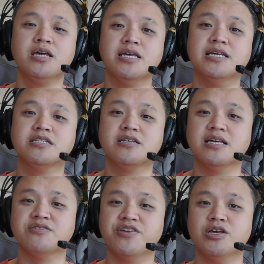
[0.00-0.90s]
in
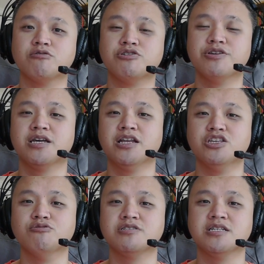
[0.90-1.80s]
today's video. So you can kind of
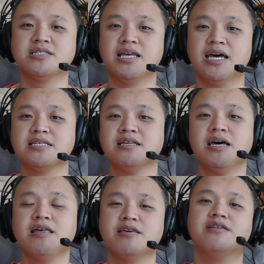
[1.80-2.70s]
use this as
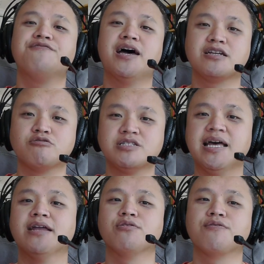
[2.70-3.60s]
the de facto
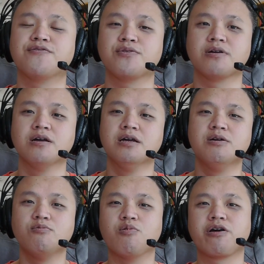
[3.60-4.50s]
standard for
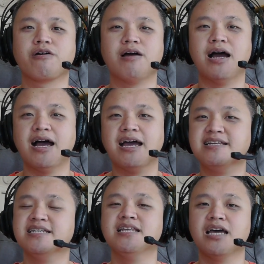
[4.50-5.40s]
where
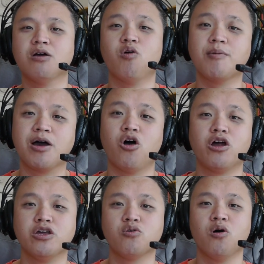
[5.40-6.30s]
ideally I want my
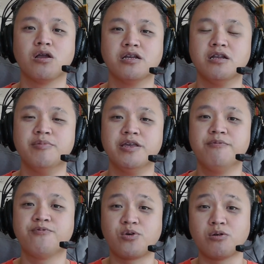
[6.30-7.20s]
audio quality to be
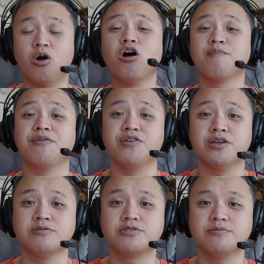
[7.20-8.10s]
for all of my
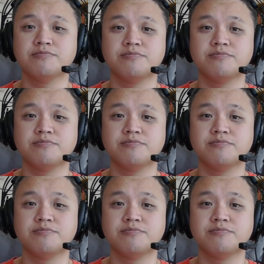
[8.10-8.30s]
videos.